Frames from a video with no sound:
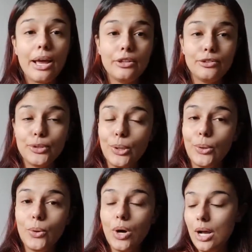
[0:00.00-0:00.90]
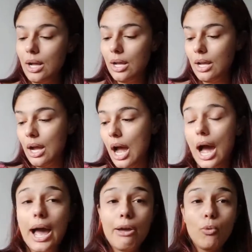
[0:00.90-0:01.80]
so
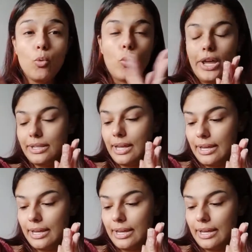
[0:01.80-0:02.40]
I went